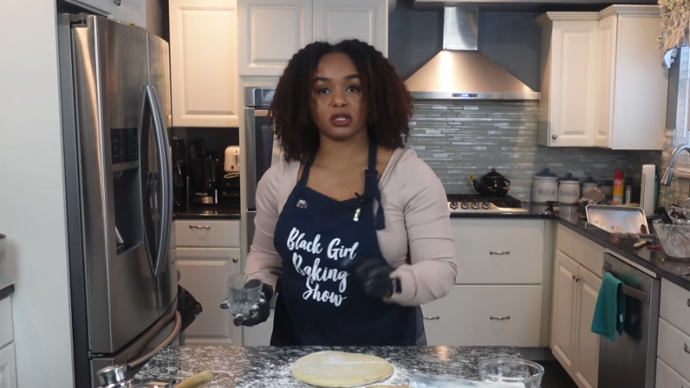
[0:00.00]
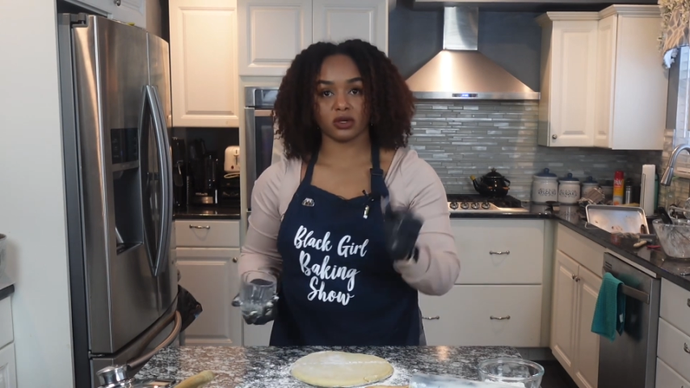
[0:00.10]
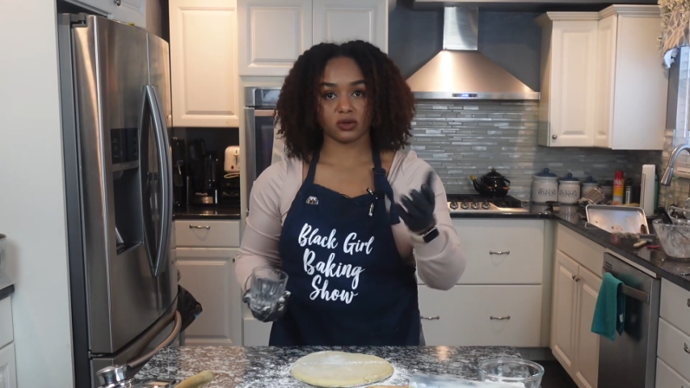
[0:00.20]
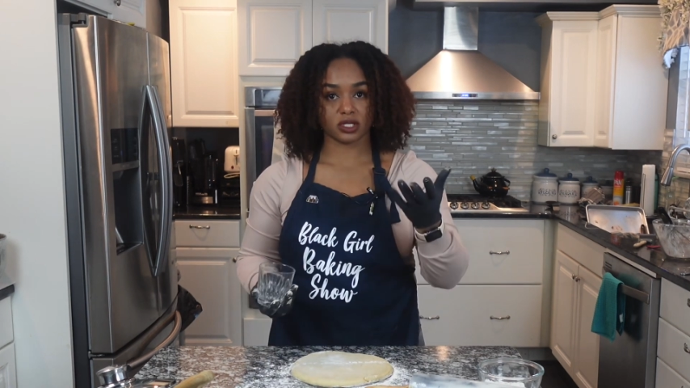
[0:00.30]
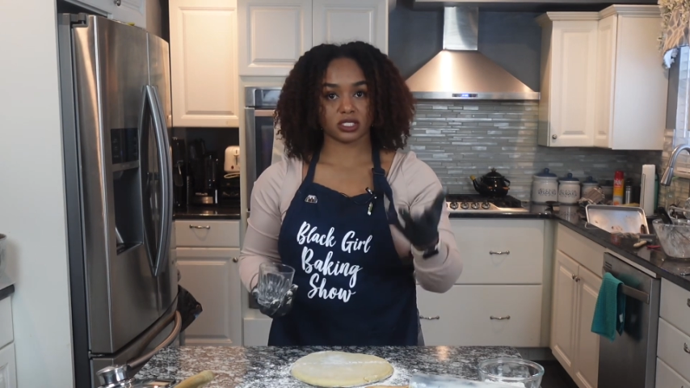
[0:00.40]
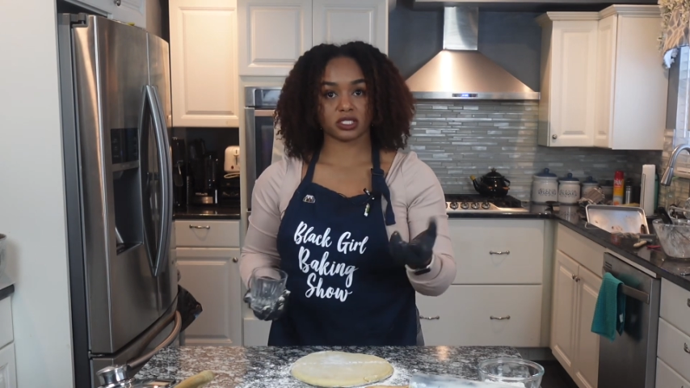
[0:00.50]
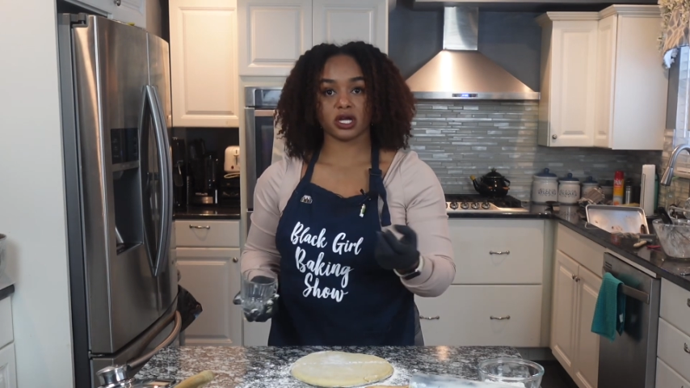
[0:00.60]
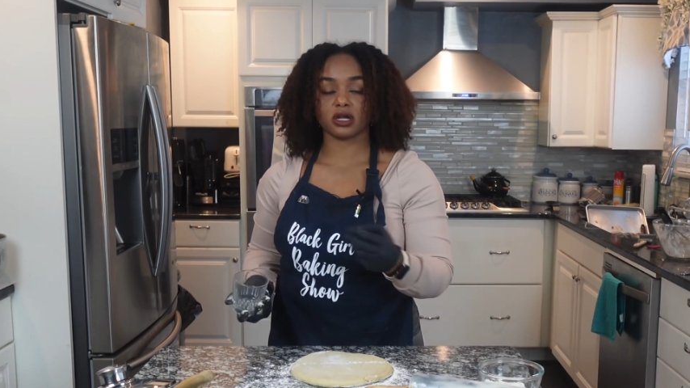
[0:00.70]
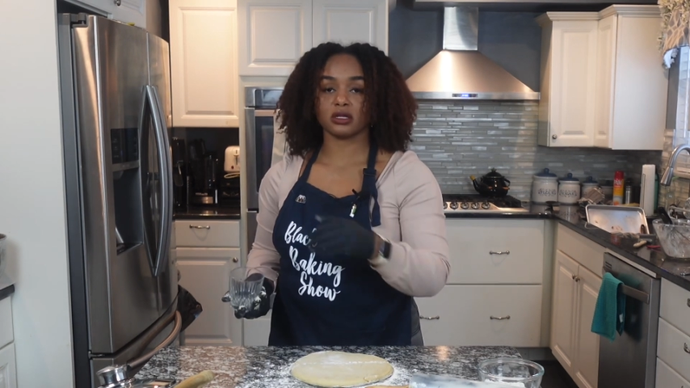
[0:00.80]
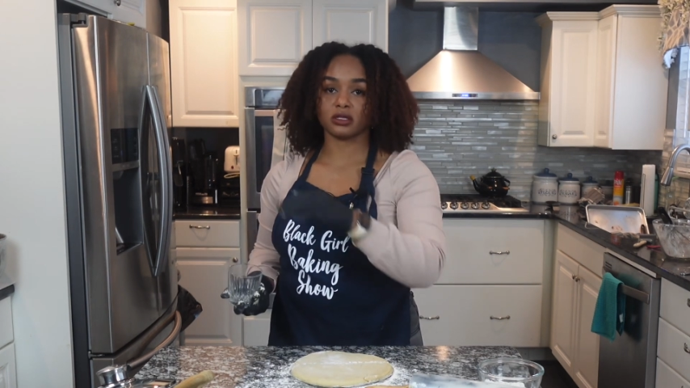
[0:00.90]
they're gonna get
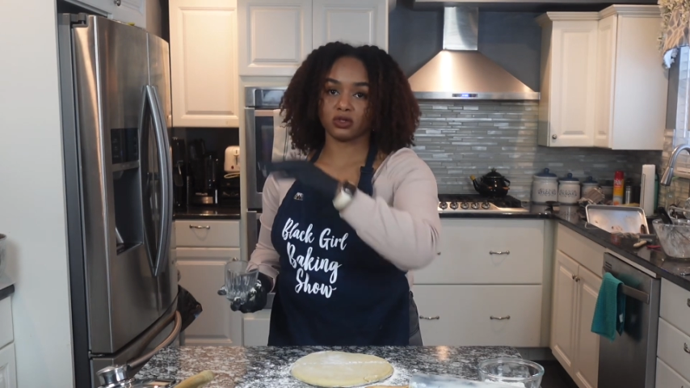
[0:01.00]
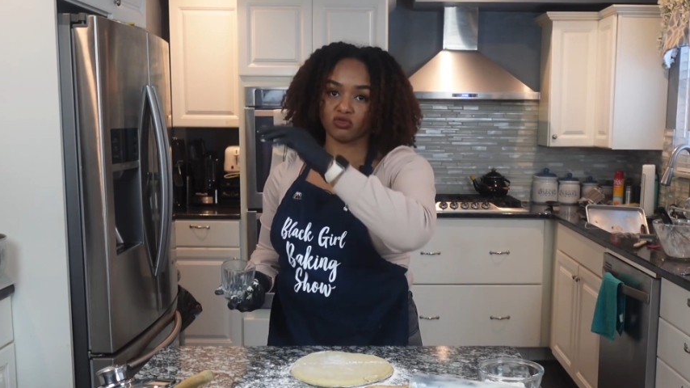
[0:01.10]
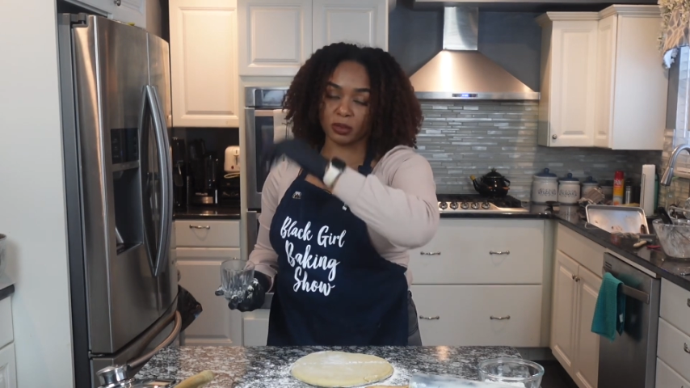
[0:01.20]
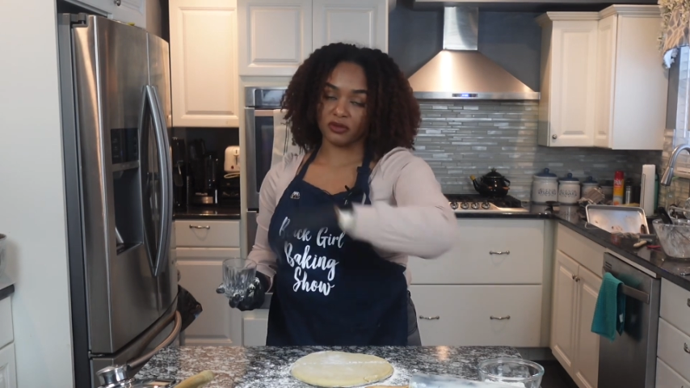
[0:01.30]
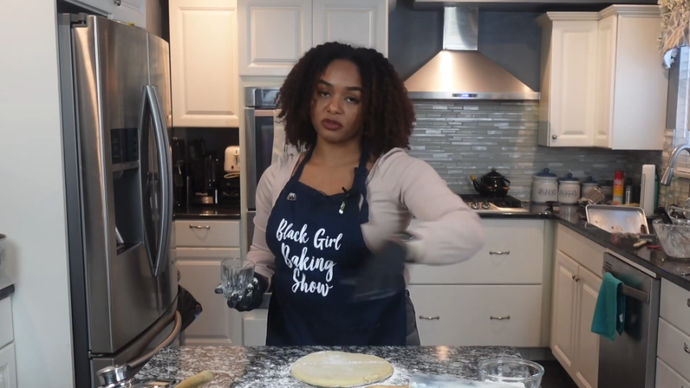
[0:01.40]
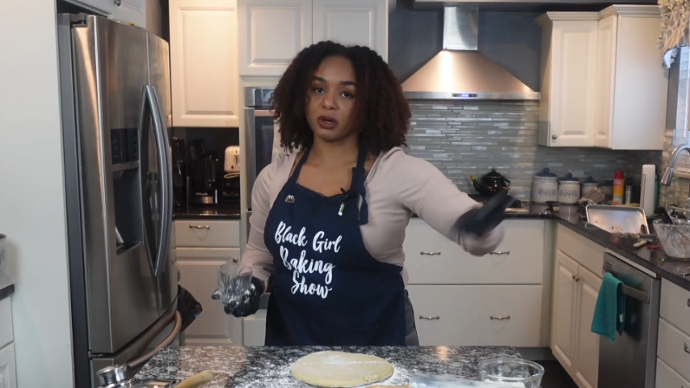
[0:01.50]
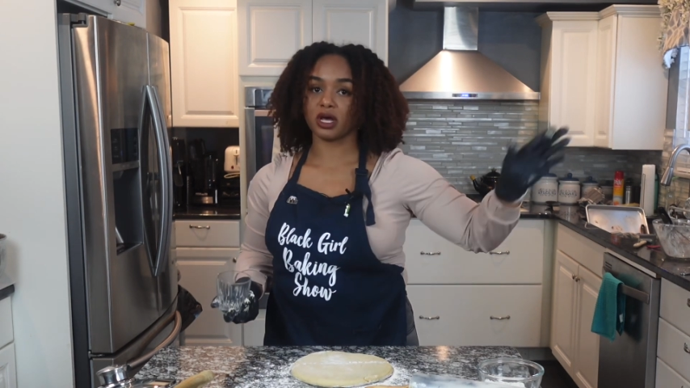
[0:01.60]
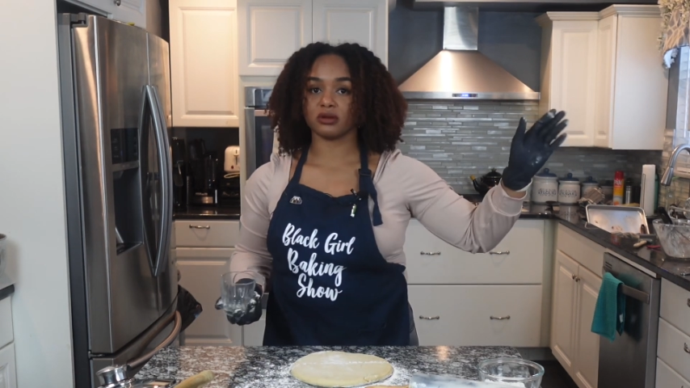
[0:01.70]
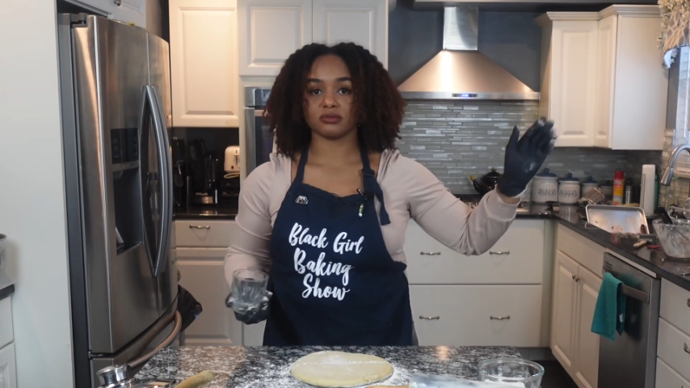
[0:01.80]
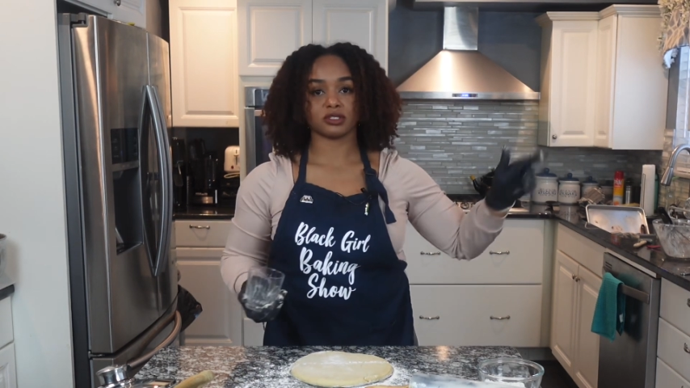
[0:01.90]
stuck. You'll rip off the
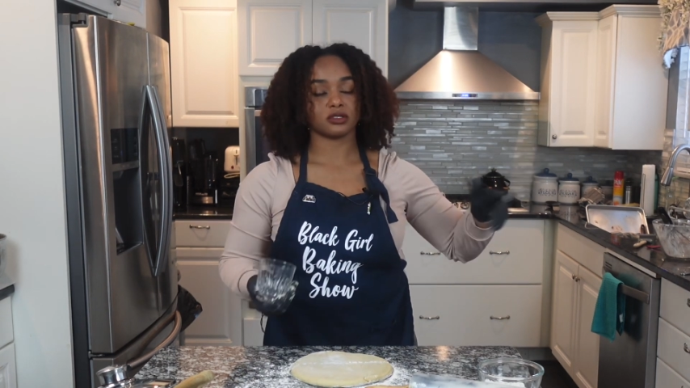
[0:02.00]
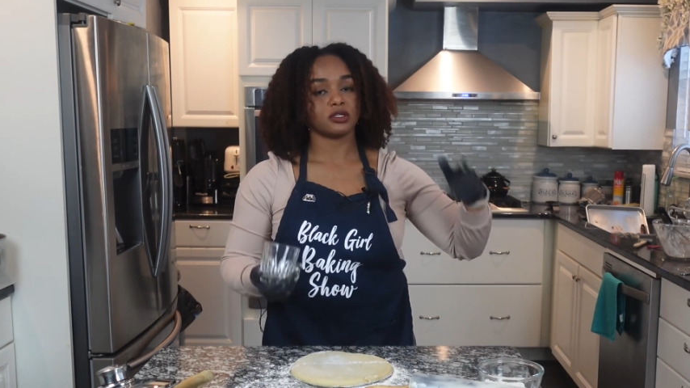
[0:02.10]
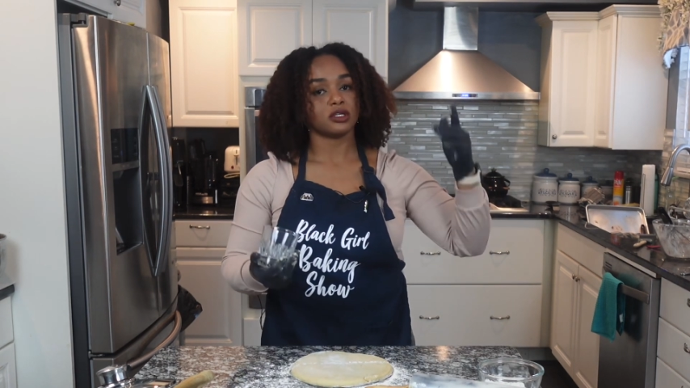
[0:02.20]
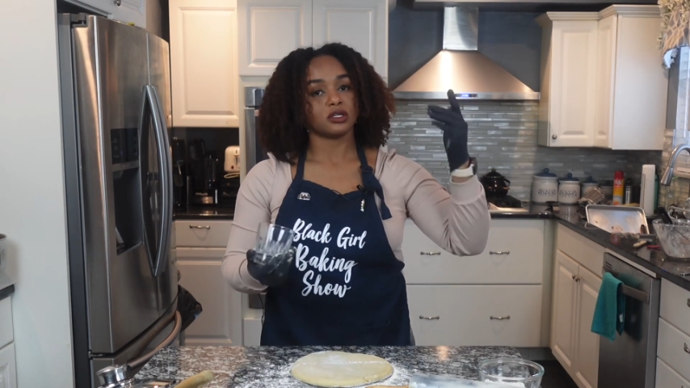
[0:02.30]
bottoms.